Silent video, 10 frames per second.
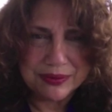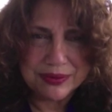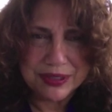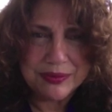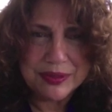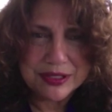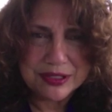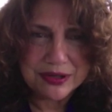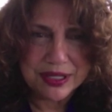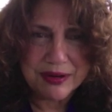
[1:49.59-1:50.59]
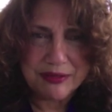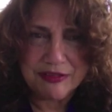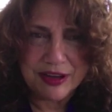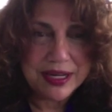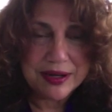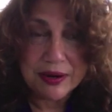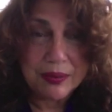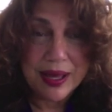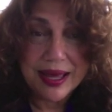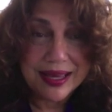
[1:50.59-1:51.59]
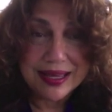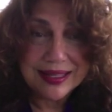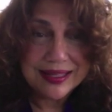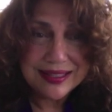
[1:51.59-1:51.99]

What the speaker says: We're humans trying to find our way,